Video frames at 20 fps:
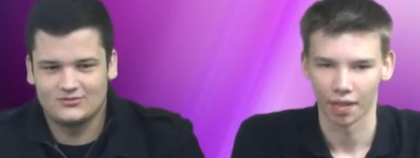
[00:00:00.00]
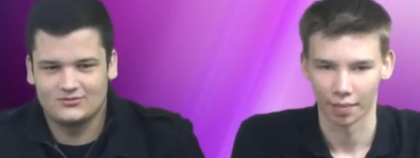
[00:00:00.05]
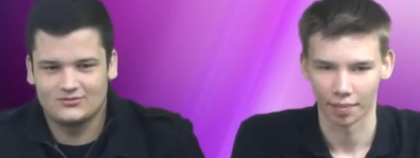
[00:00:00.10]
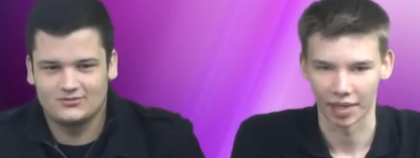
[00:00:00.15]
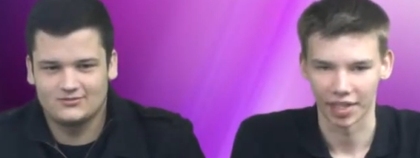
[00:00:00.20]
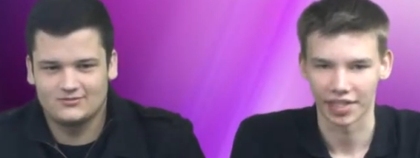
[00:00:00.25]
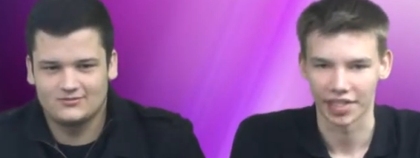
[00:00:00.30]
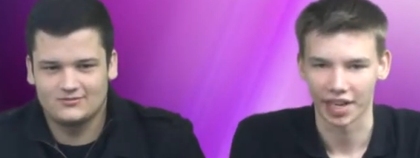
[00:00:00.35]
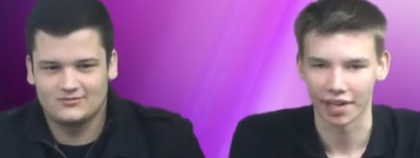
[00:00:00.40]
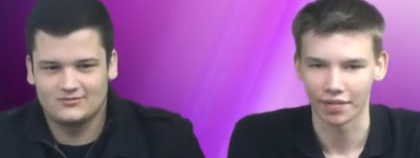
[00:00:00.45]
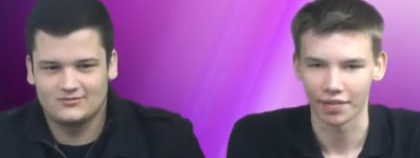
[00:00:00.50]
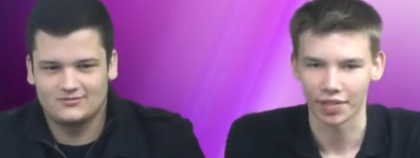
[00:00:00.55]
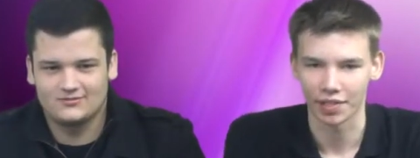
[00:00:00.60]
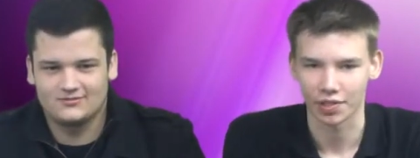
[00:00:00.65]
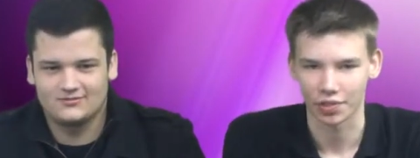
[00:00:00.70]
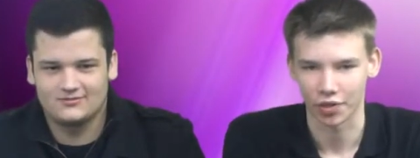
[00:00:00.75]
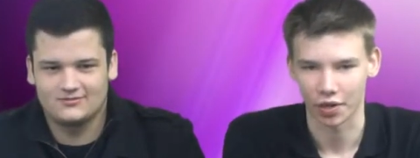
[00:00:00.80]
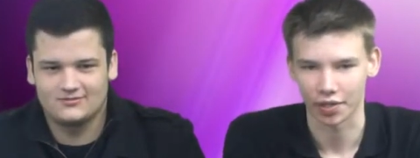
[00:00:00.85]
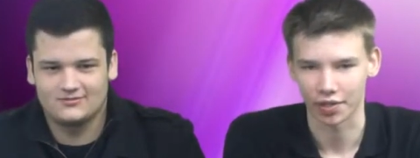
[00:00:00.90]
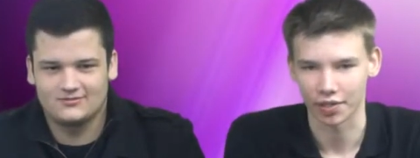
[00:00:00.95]
Speaker 1: The
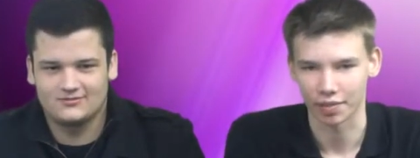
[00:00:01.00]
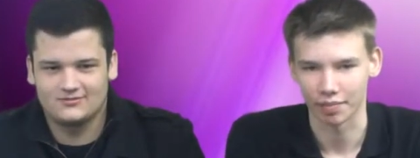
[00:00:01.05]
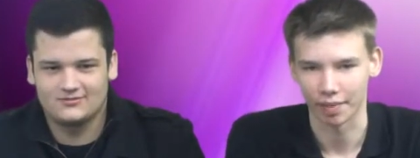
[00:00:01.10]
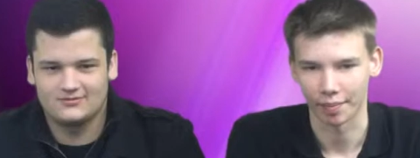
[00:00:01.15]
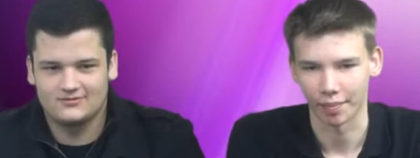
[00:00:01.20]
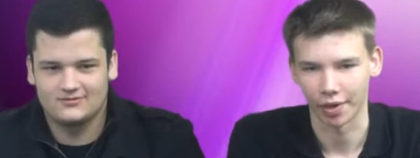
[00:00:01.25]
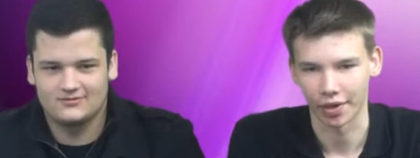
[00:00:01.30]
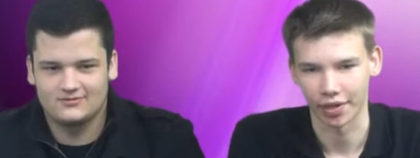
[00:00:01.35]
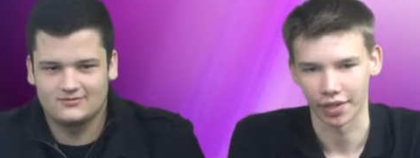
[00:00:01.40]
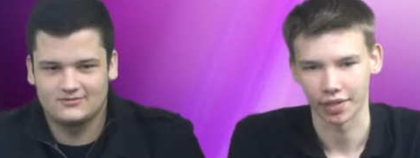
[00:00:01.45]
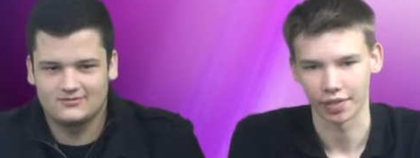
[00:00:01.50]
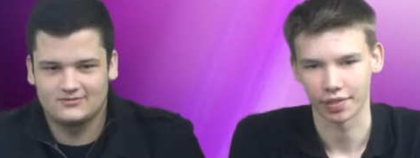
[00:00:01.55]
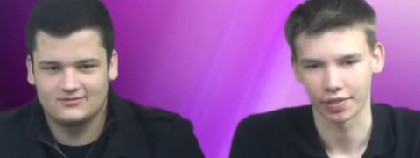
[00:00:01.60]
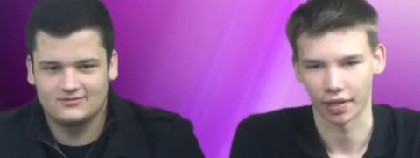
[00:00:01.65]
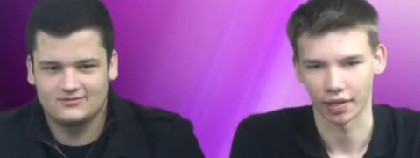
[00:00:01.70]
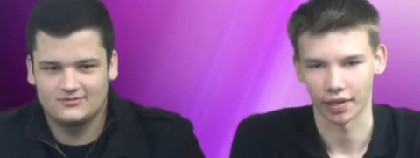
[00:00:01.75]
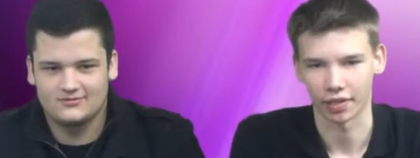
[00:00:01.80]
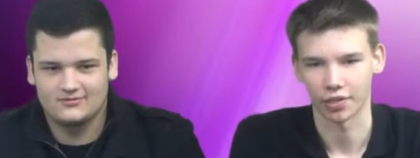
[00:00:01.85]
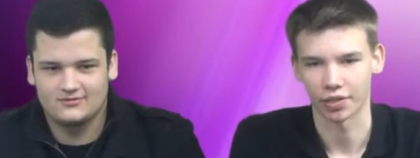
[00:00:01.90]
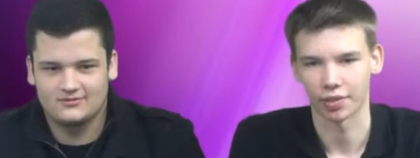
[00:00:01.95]
Martavius Johnson Memorial
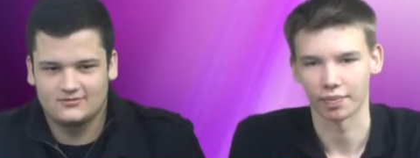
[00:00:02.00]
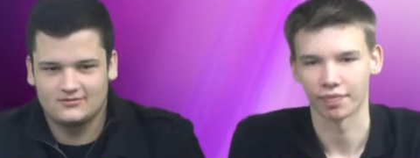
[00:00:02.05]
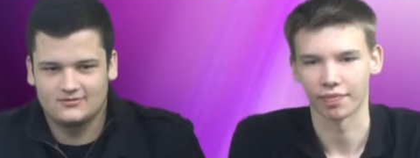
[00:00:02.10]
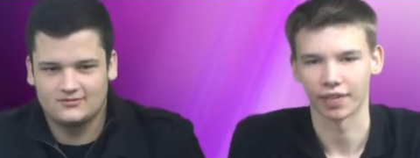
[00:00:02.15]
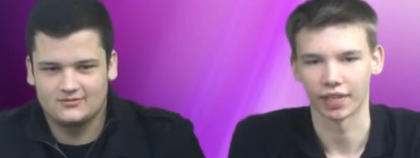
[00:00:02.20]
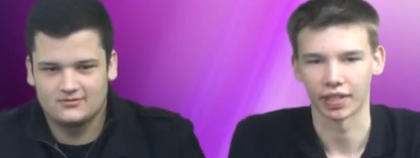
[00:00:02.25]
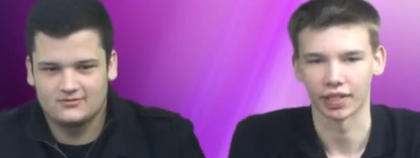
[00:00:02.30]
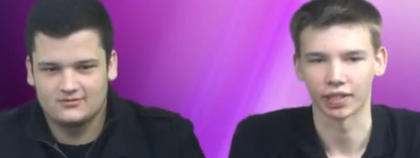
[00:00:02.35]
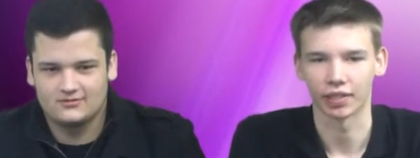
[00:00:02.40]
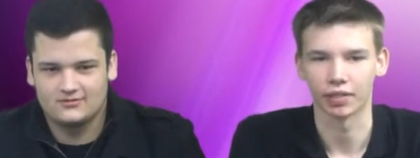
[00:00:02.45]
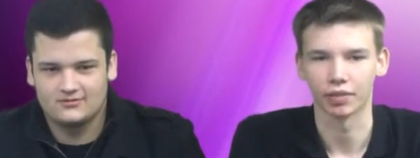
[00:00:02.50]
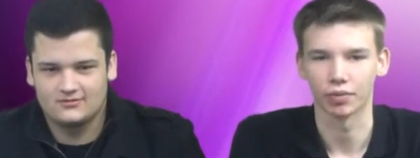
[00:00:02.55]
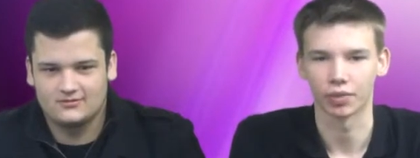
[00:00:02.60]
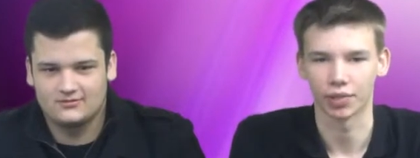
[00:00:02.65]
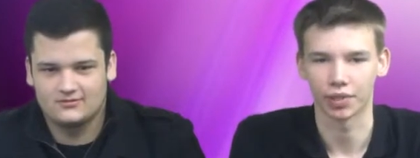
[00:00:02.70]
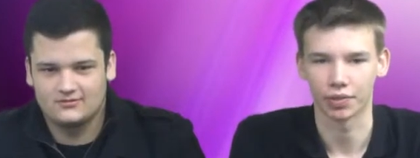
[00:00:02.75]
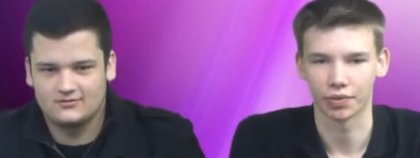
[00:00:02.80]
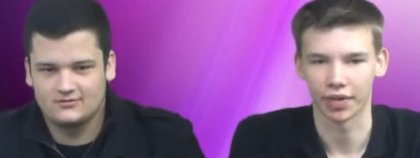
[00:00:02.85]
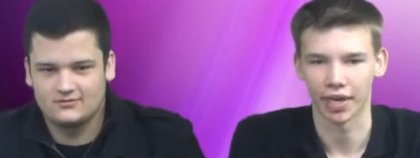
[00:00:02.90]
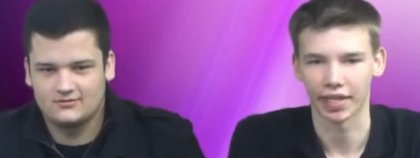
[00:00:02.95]
Scholarship Fund
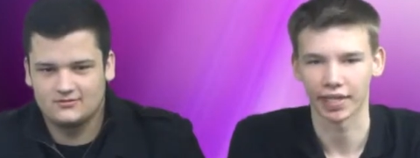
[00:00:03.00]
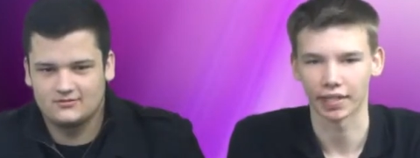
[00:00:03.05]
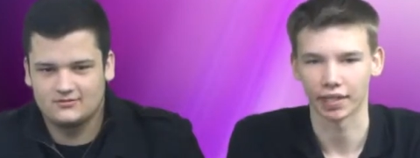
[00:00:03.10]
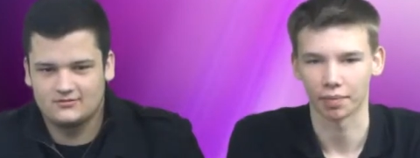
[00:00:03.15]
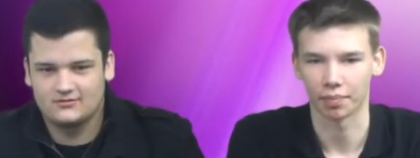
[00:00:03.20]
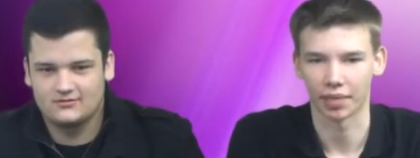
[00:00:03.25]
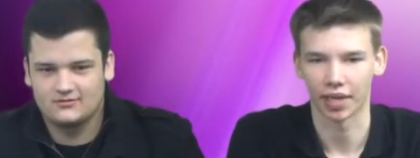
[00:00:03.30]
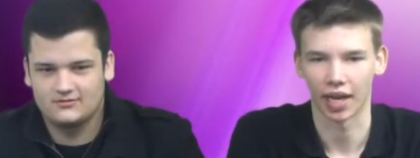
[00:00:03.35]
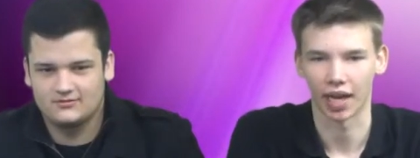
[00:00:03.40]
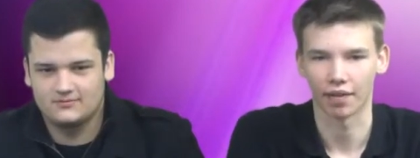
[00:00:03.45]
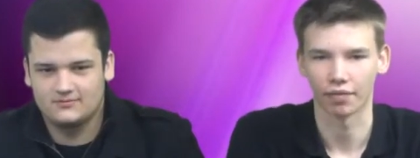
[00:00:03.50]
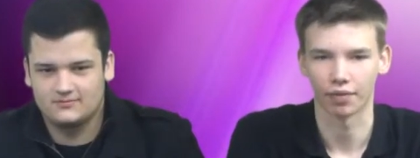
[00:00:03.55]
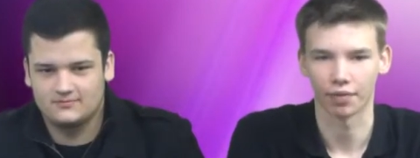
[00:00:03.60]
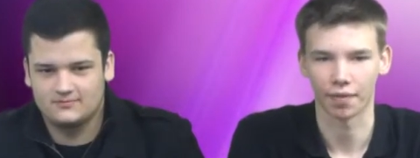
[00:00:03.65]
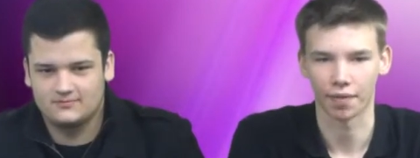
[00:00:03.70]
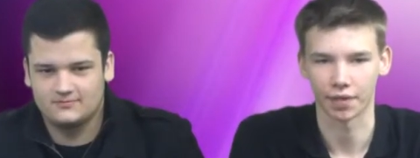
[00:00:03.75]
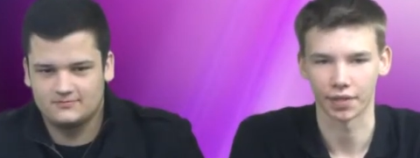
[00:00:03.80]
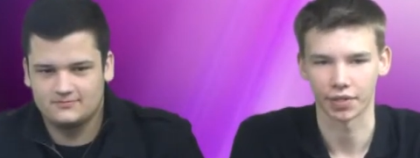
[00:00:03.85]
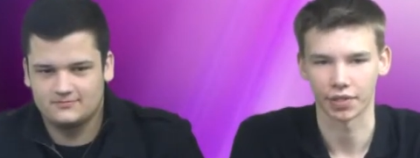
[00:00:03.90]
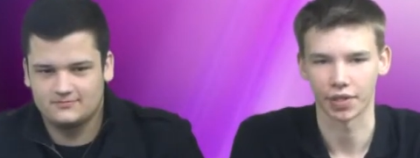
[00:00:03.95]
was created on behalf
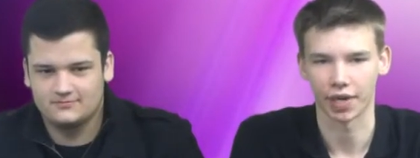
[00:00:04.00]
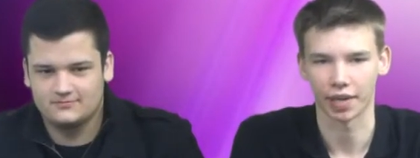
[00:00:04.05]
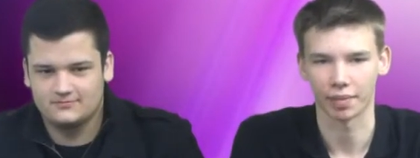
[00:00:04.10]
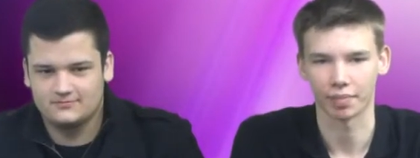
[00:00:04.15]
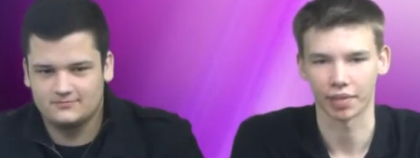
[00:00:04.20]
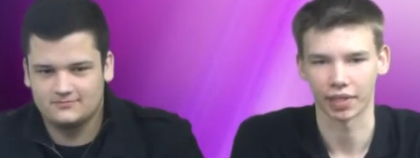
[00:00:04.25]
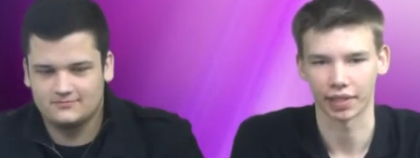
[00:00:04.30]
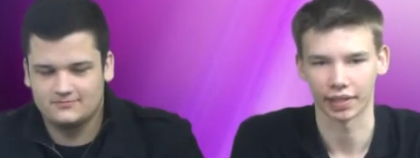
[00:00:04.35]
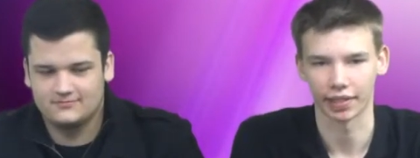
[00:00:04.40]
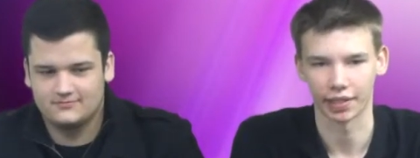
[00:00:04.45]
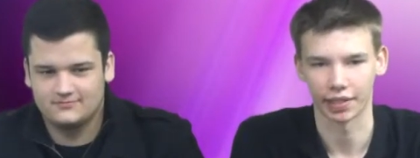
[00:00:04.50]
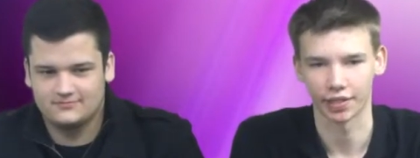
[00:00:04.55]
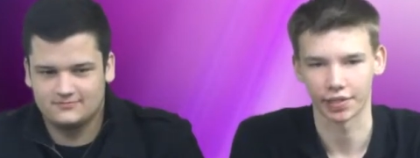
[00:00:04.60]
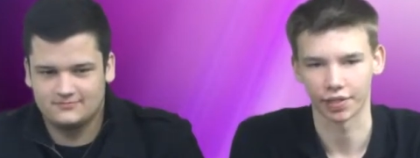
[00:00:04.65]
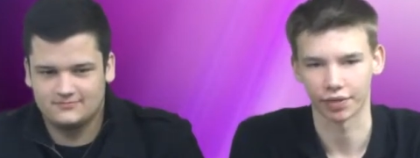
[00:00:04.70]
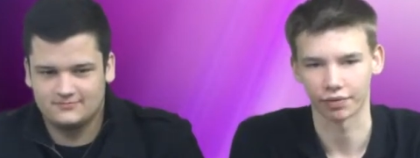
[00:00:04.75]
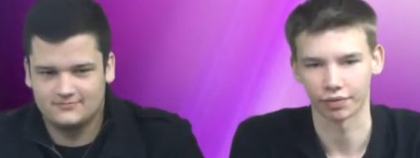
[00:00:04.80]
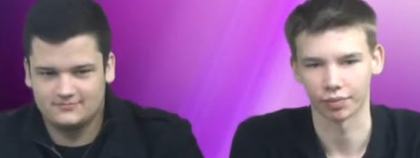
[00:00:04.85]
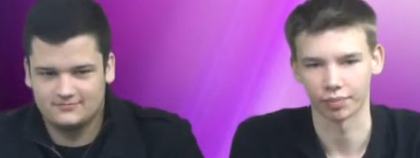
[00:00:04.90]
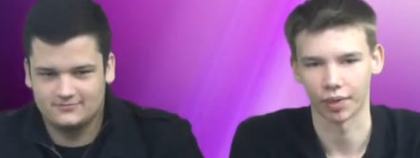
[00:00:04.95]
of the Shaping
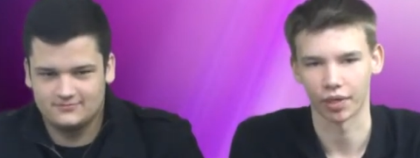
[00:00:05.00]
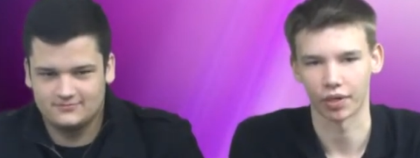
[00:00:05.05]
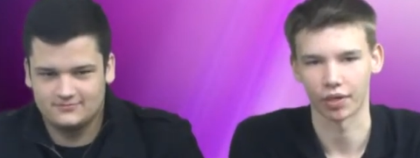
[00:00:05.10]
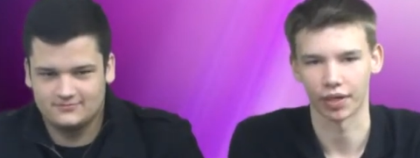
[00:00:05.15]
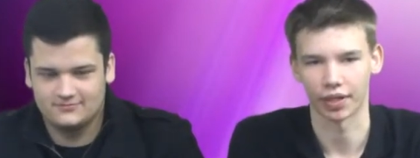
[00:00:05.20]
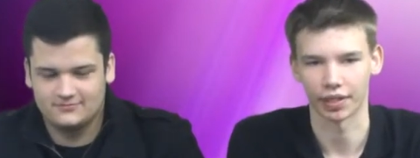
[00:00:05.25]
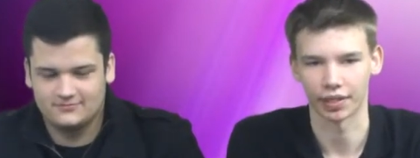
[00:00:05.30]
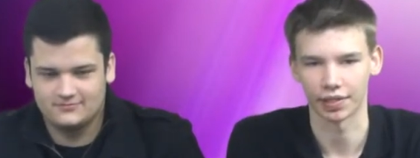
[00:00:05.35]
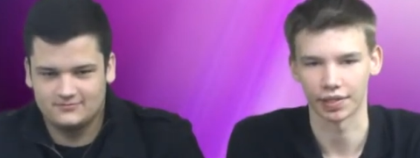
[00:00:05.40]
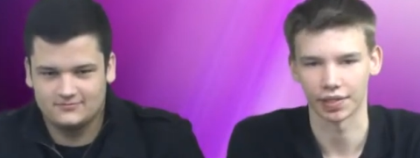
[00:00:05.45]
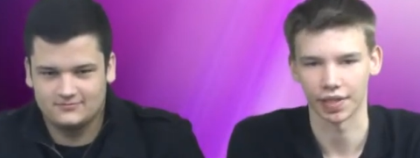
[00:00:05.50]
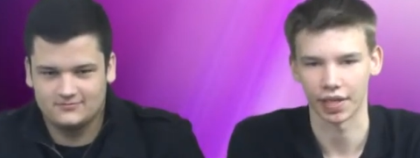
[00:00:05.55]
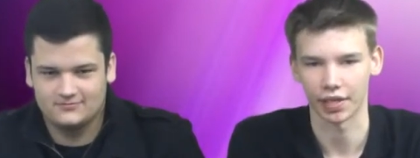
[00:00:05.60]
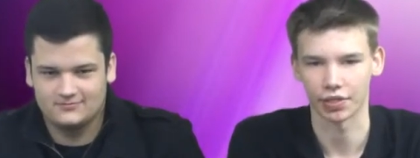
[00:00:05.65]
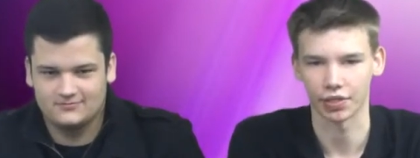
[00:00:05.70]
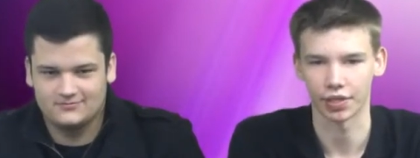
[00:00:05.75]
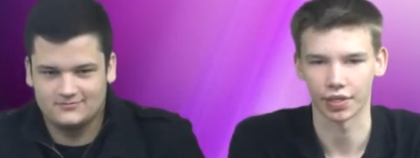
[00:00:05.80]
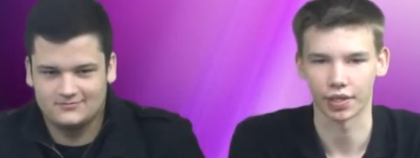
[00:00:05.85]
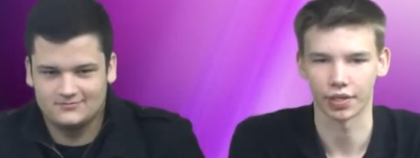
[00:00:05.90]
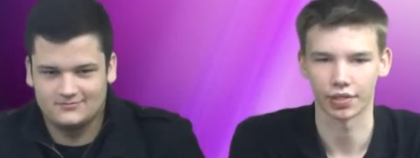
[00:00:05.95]
Leaders of Tomorrow
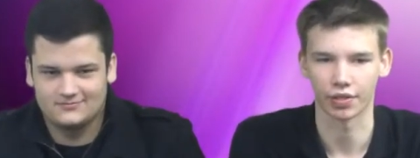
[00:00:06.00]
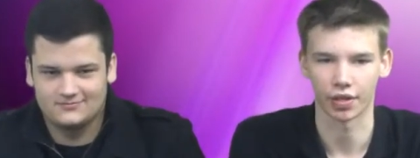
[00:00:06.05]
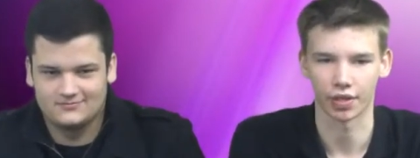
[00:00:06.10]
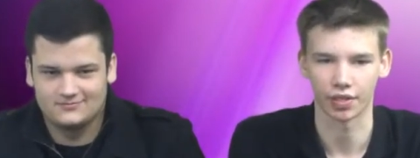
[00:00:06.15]
organization and